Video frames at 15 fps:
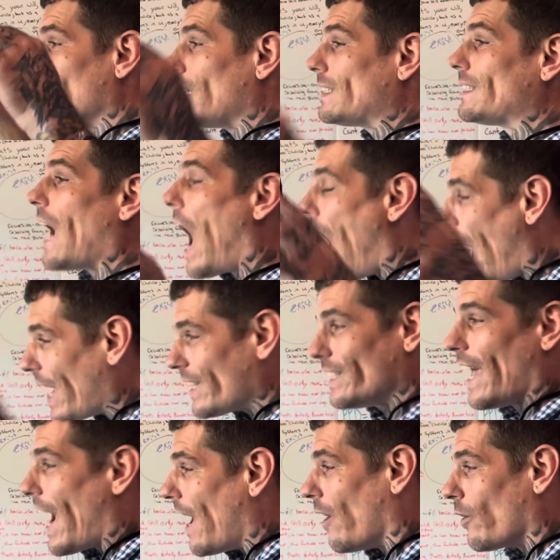tied
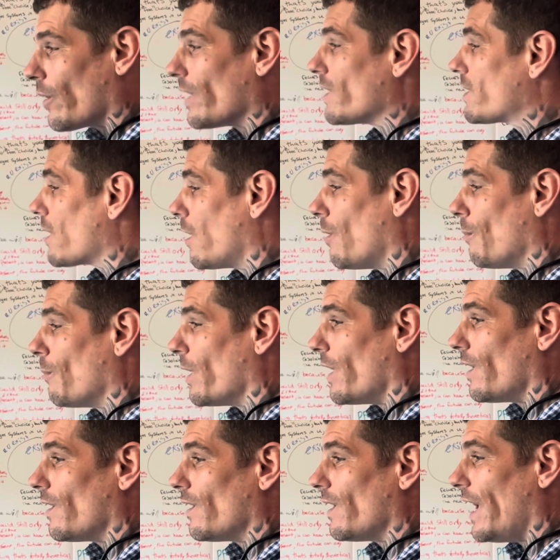down in some
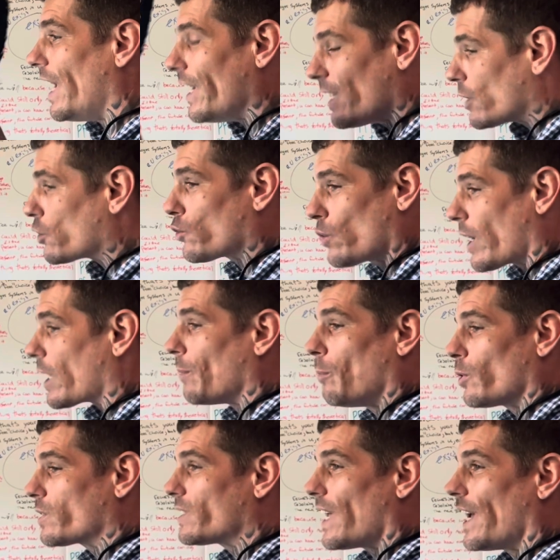
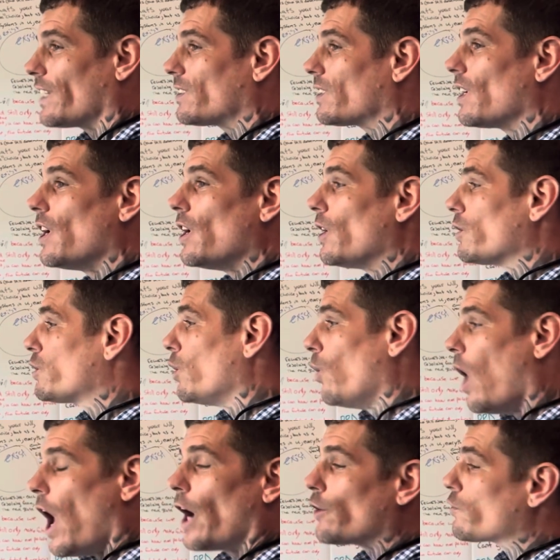inextricable sense to
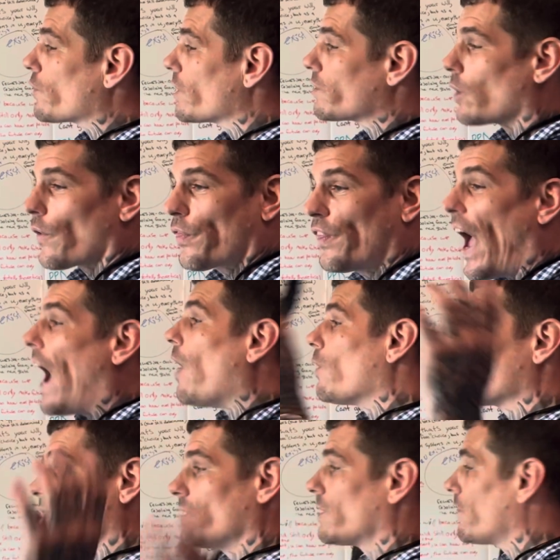hundreds or
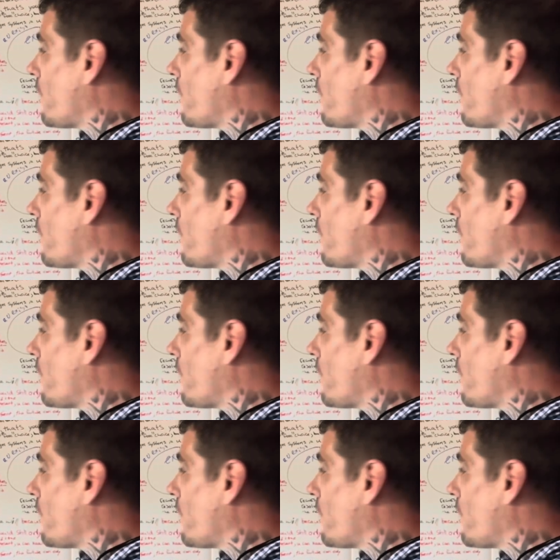thousands of